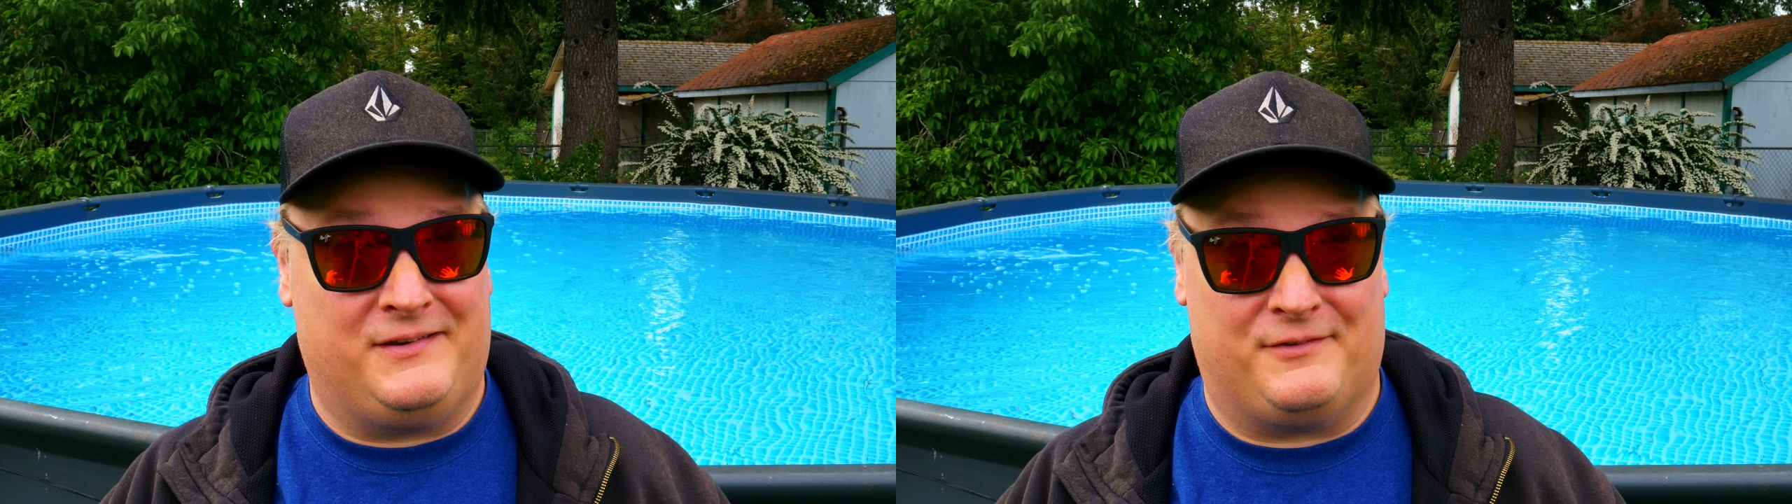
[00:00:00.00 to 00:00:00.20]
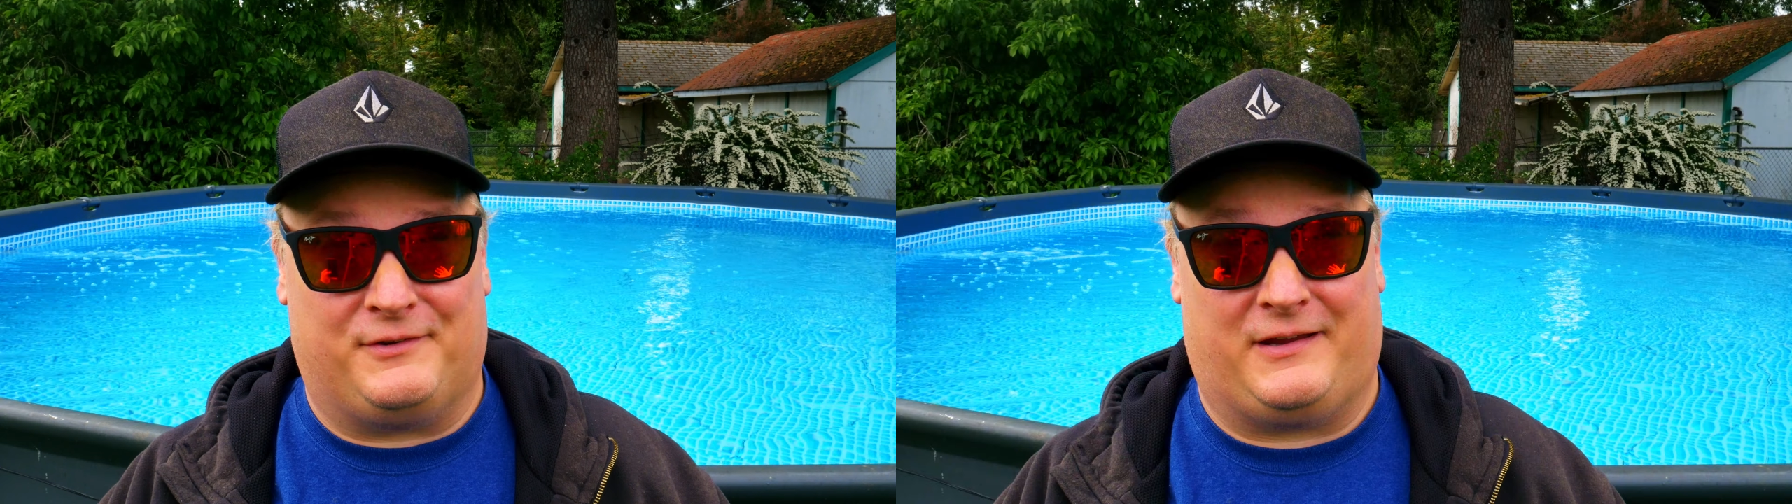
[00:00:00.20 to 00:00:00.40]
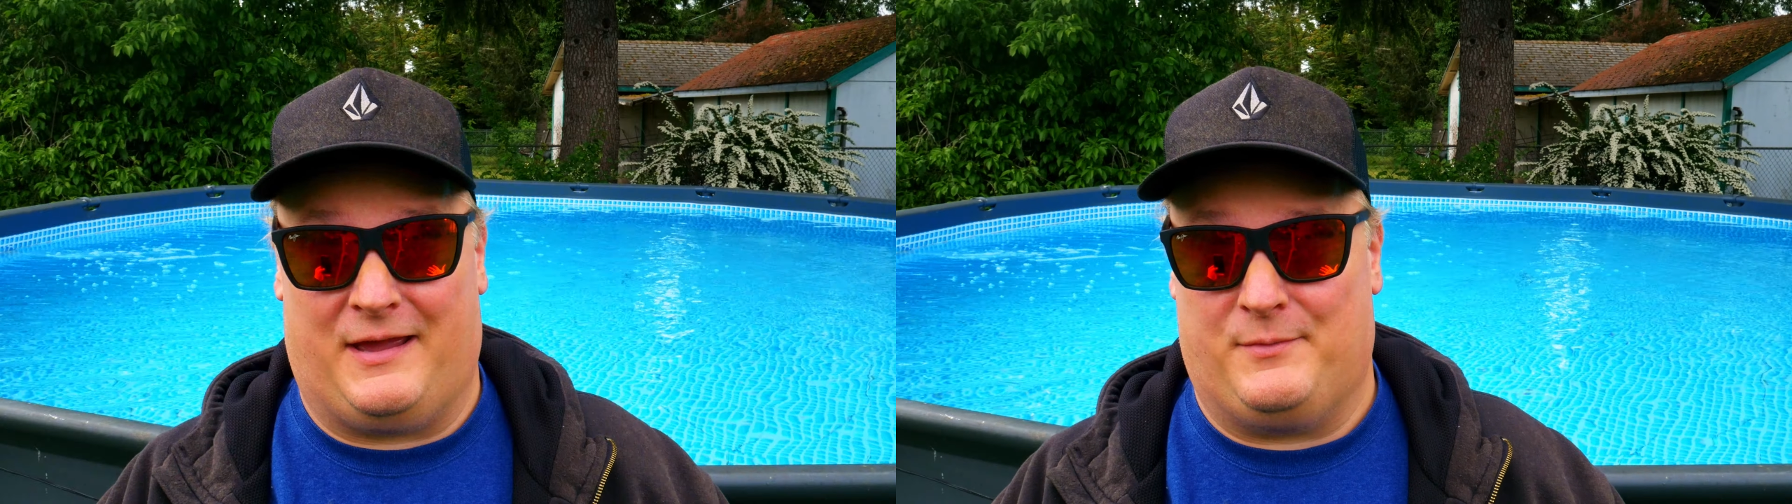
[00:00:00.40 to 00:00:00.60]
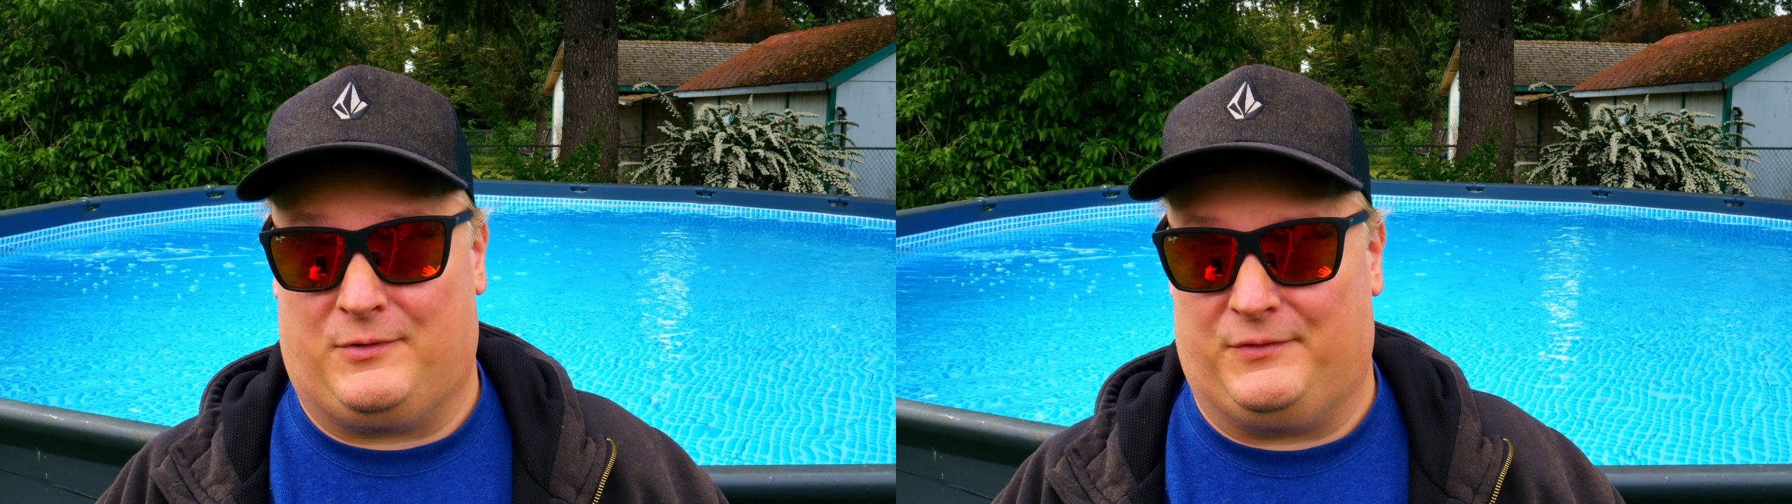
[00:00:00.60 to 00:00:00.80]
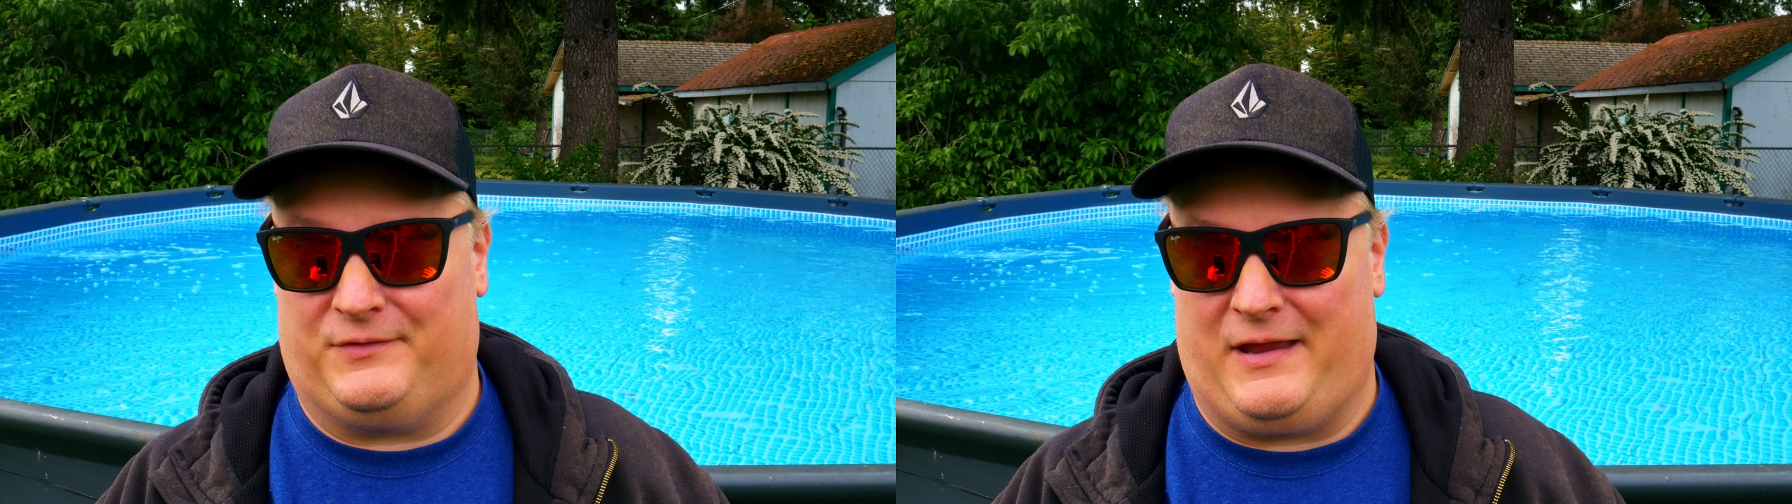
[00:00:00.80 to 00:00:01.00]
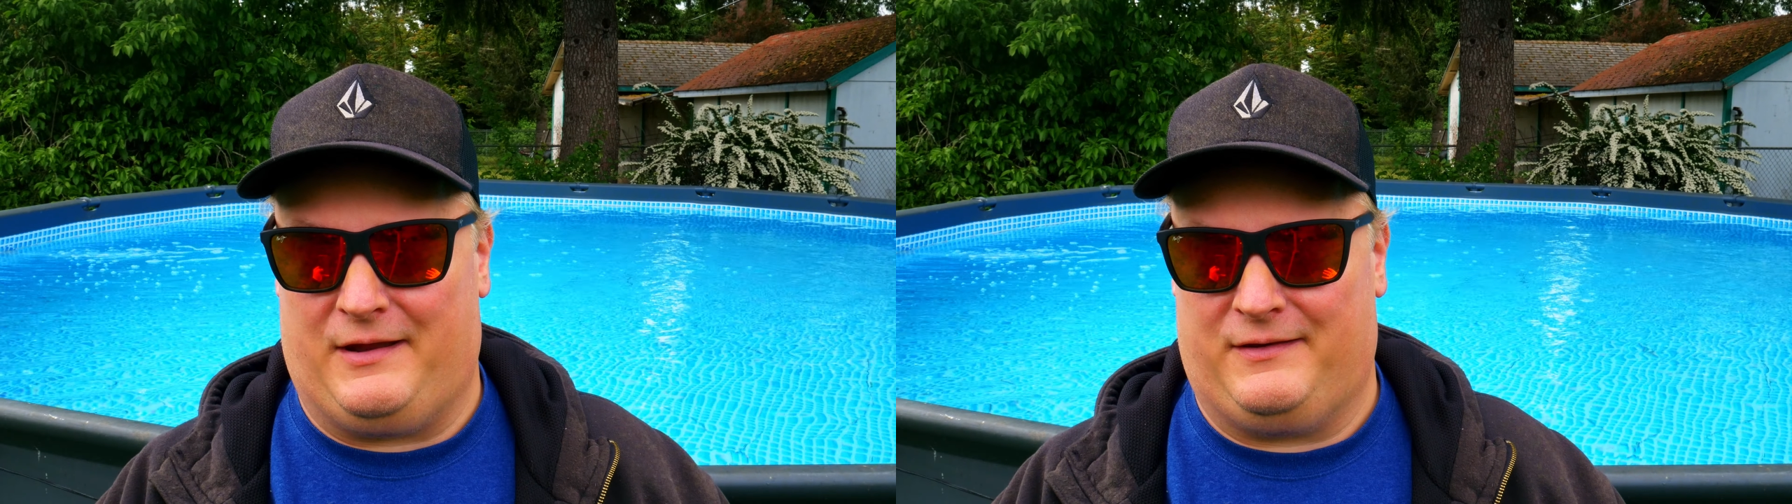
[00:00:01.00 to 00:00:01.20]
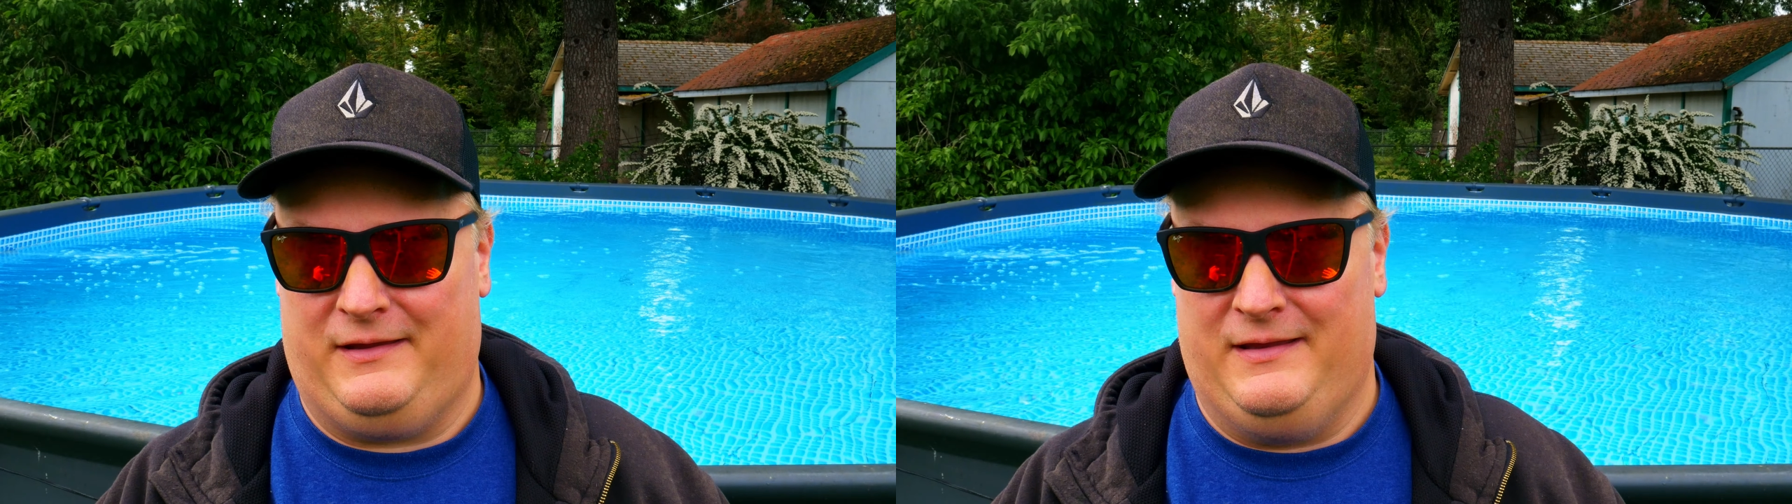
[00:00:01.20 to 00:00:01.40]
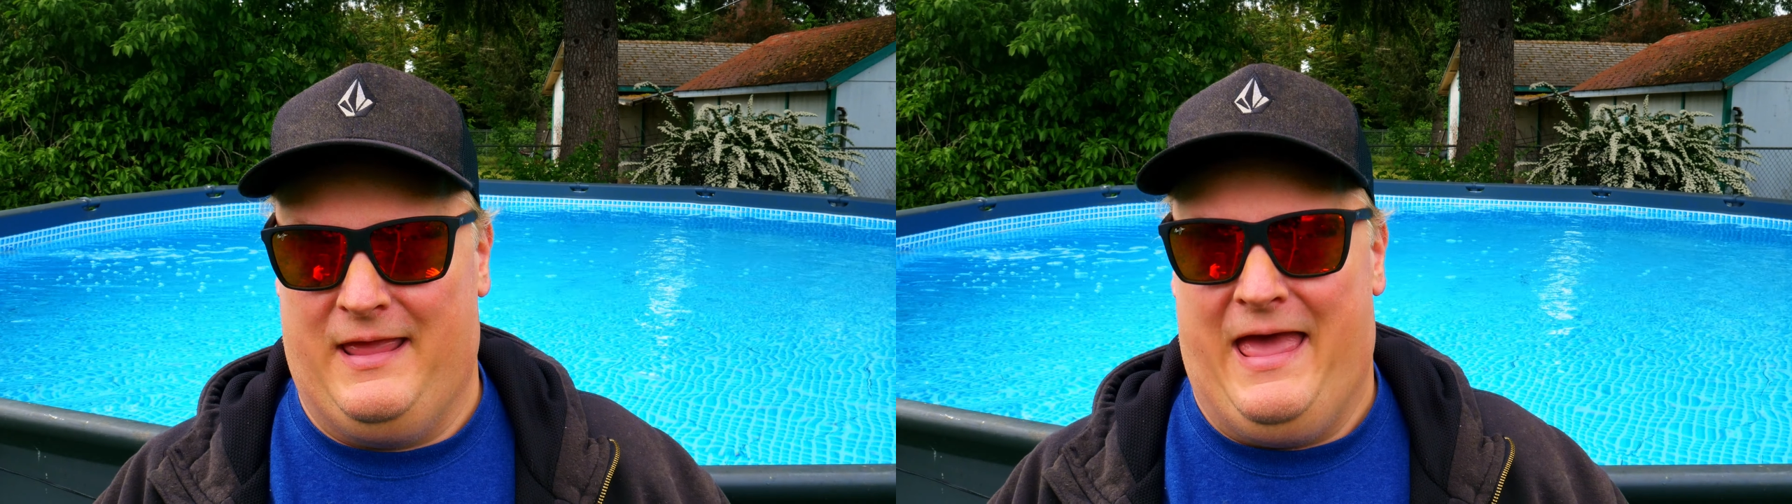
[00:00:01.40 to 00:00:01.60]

different chemicals down it,